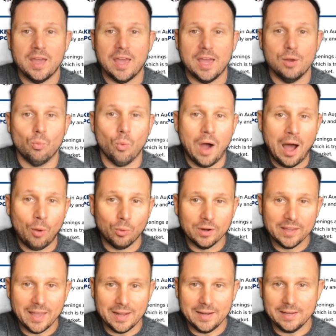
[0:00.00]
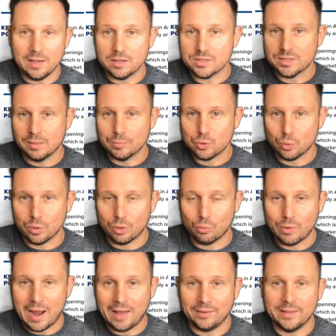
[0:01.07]
And while we're getting some sort of
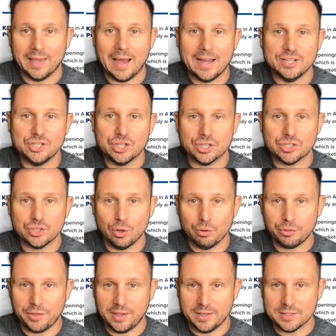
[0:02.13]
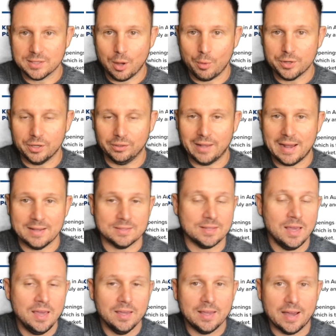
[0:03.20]
rally, I just don't think it's going to last.
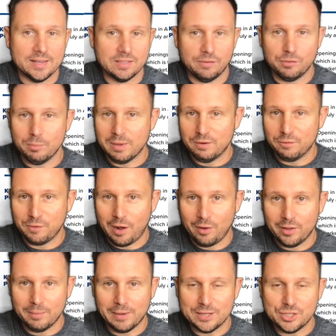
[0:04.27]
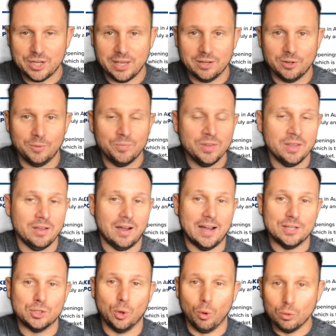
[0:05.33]
Guys, if you've been following my channel,
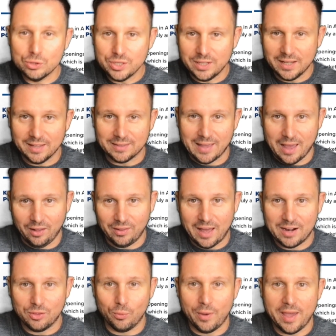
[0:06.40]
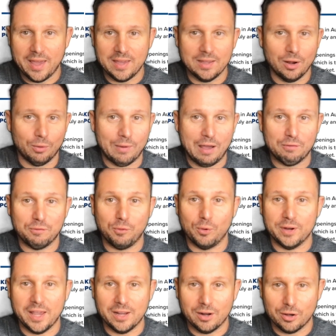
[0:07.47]
I told you to get the hell out of the way around
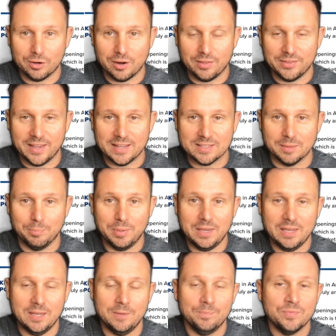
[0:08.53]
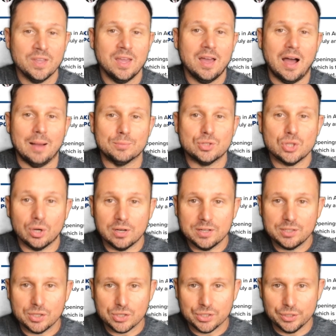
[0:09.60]
4,800 on the S&P. I'm starting
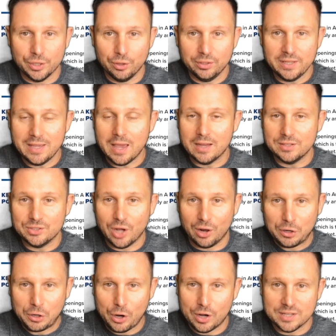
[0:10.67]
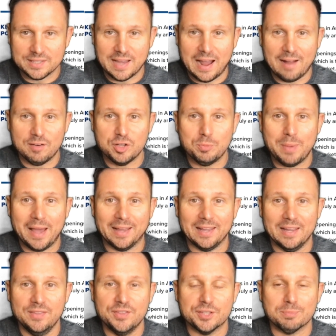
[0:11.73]
to slowly dollar cost average back
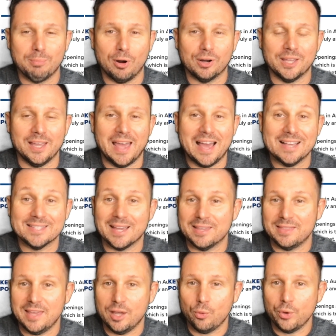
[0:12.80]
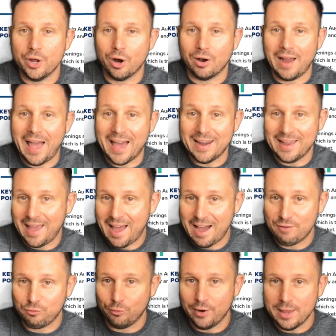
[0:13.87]
in this market as I think we are at a
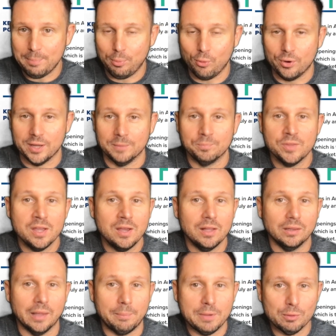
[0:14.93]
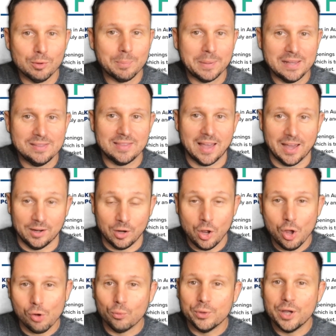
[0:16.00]
halfway point. Let me repeat that.
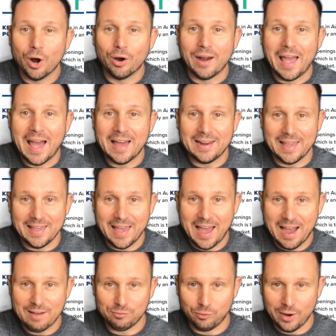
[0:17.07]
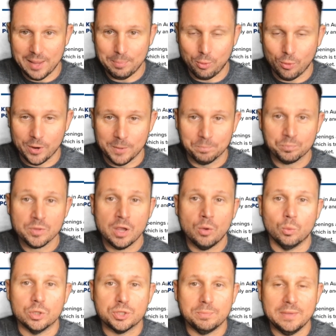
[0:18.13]
We are at a halfway point,
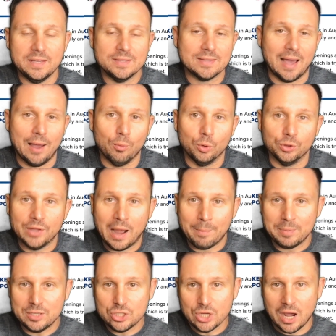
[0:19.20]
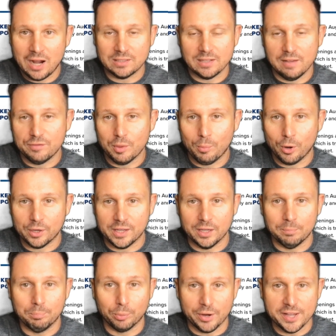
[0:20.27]
which means I will not be shocked if the
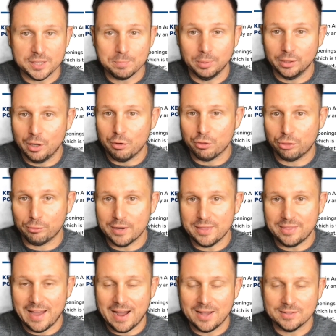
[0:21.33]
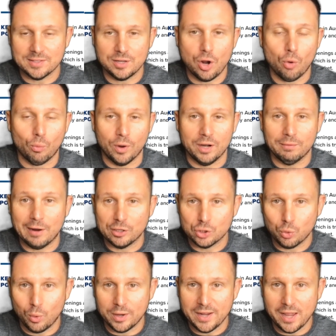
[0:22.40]
market breaks below 3,000, right around
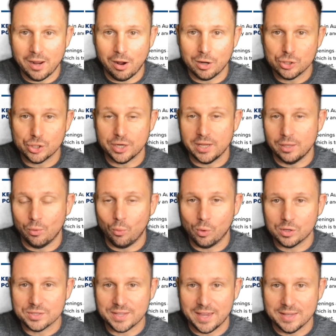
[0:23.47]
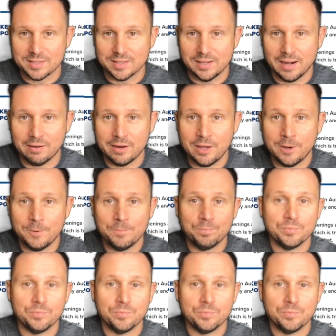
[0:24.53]
2,800 in a worst case scenario.